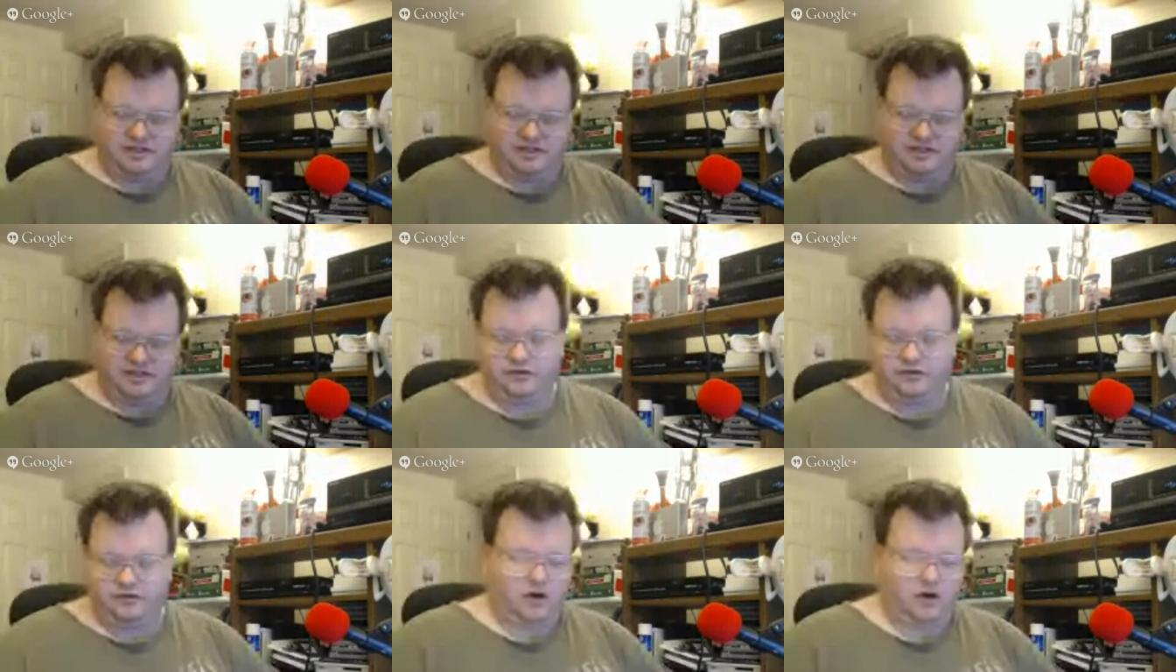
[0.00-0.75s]
add a
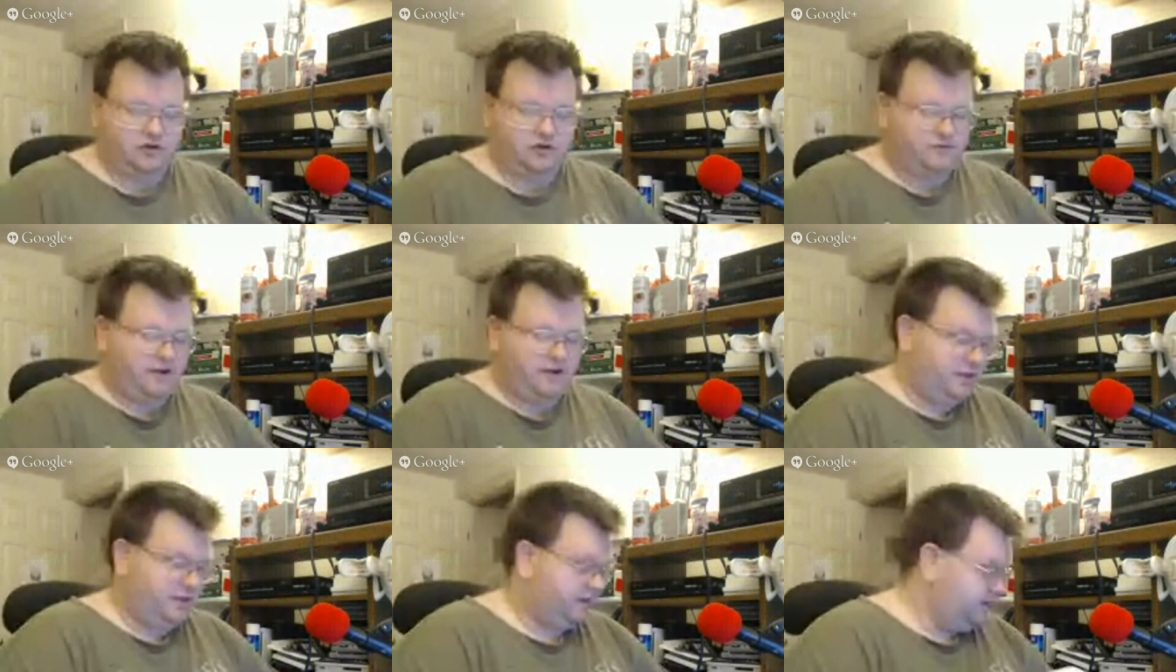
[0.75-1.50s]
new hard drive
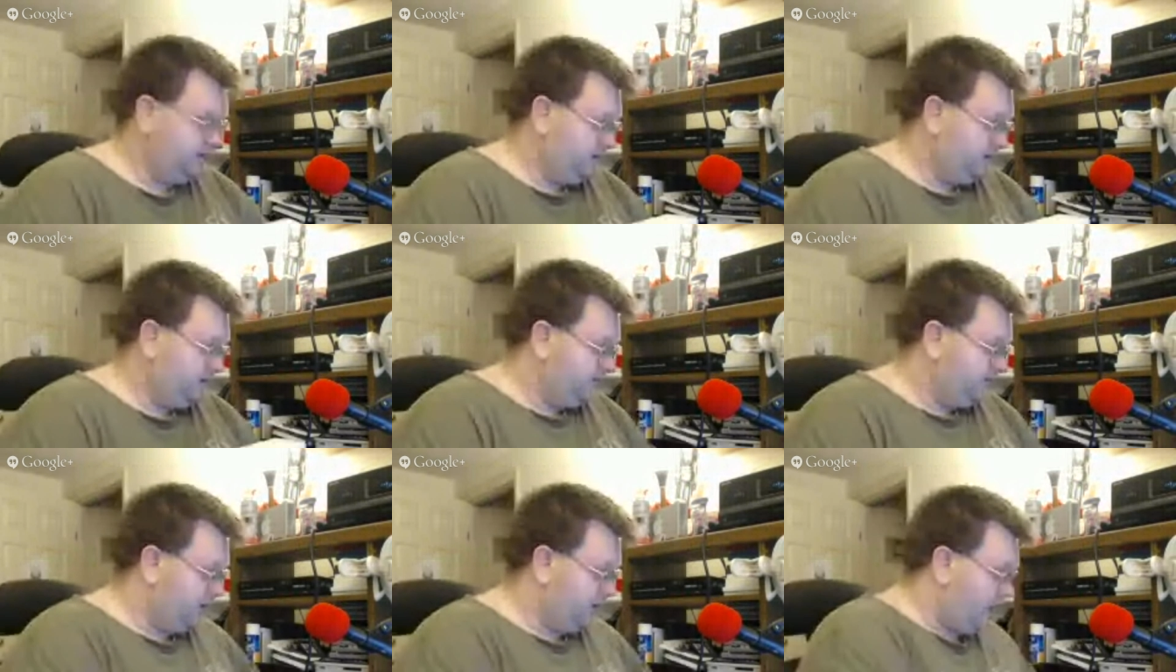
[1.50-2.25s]
like
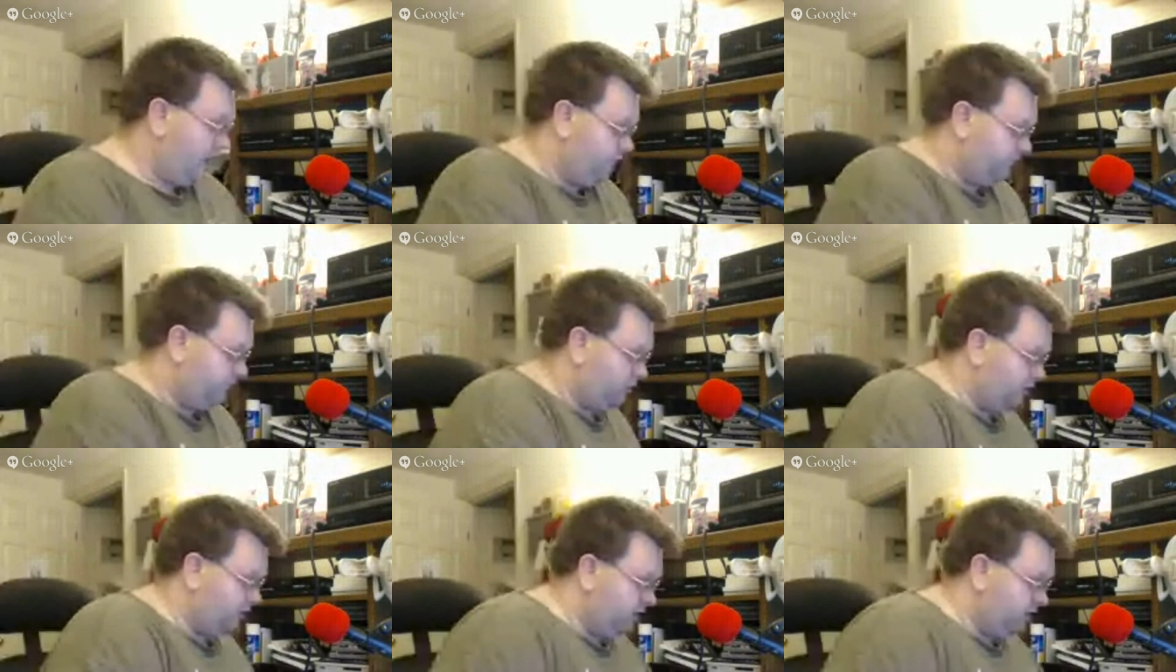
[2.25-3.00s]
they allow
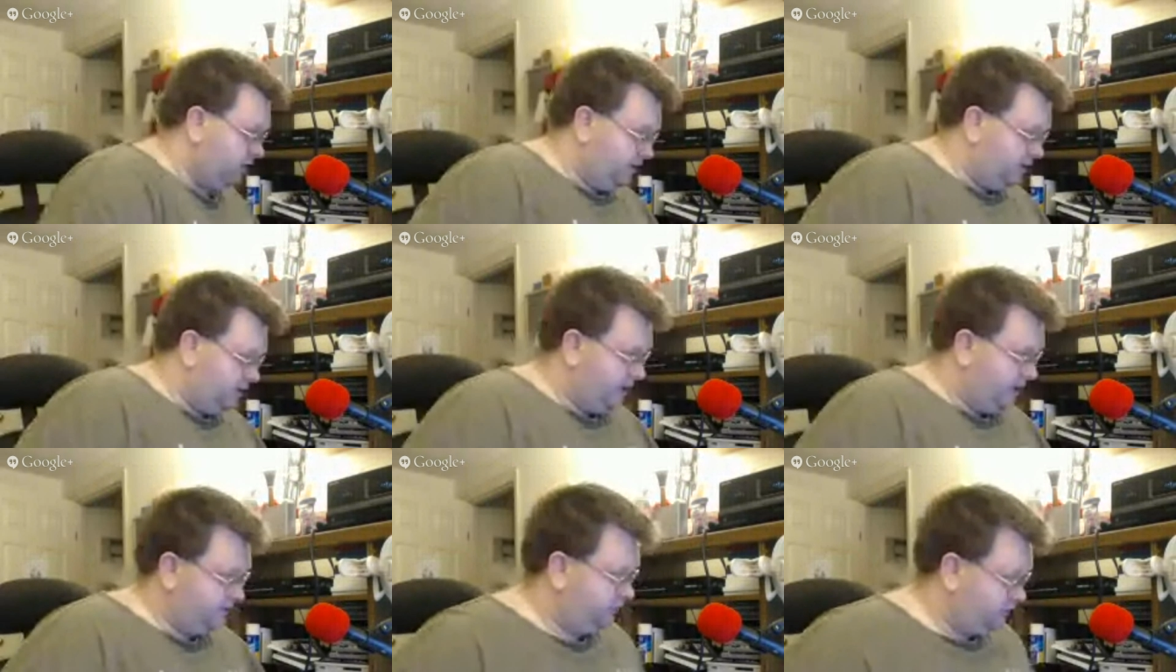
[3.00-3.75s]
for,
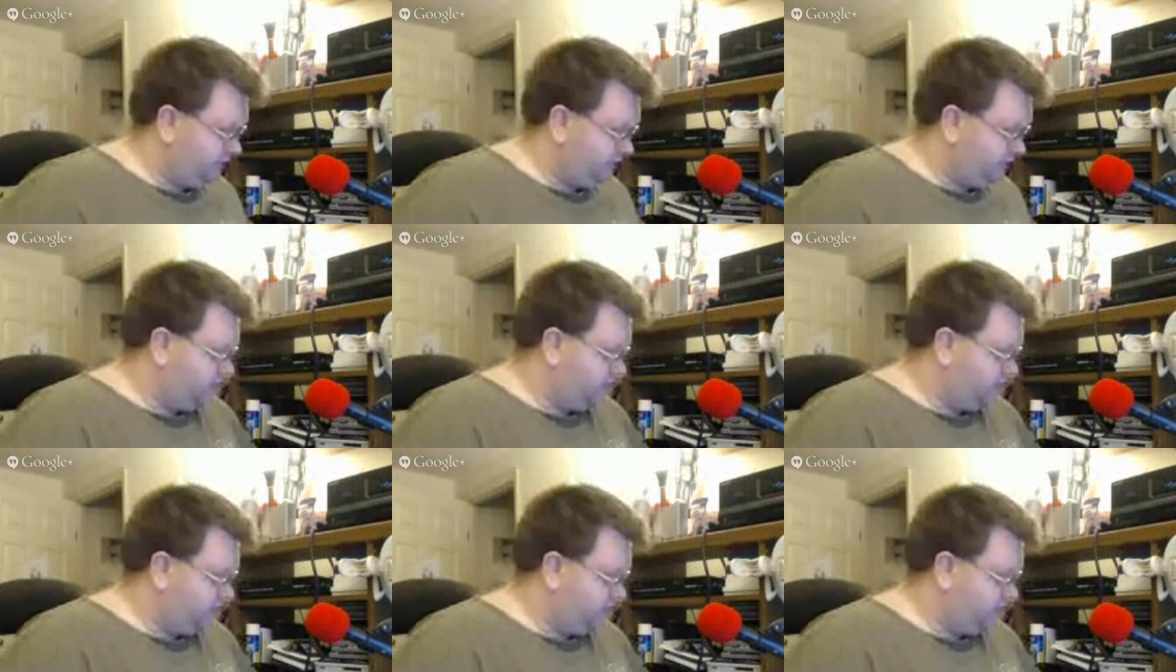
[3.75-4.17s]
and